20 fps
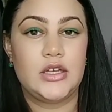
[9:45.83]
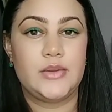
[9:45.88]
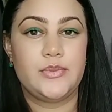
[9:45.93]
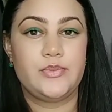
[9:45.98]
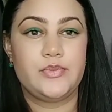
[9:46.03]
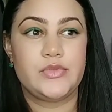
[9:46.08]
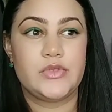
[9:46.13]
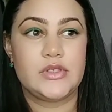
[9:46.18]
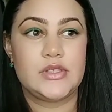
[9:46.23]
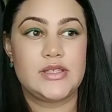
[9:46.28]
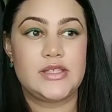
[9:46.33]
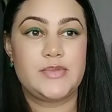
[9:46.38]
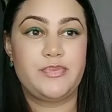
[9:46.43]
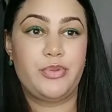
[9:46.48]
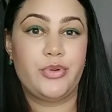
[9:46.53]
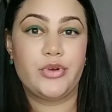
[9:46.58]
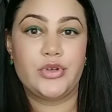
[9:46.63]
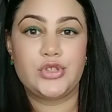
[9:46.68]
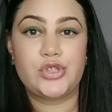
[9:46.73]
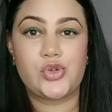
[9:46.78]

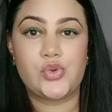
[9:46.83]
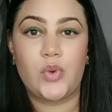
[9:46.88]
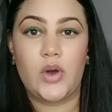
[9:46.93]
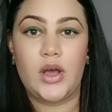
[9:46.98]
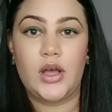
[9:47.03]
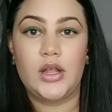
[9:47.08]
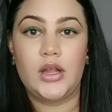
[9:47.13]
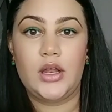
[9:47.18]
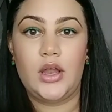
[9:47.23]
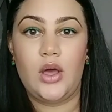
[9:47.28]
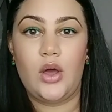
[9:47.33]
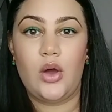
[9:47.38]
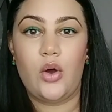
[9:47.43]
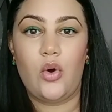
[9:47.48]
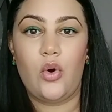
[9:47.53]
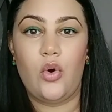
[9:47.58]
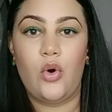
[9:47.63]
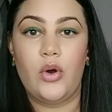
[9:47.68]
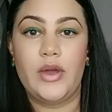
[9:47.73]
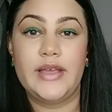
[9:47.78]
spiritual or
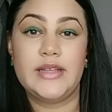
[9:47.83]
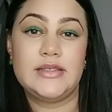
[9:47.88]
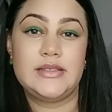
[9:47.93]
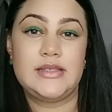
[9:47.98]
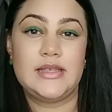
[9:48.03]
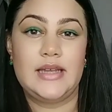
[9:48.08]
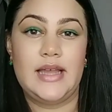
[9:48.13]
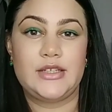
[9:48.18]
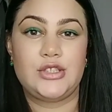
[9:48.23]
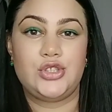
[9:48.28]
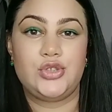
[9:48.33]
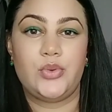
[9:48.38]
intellectual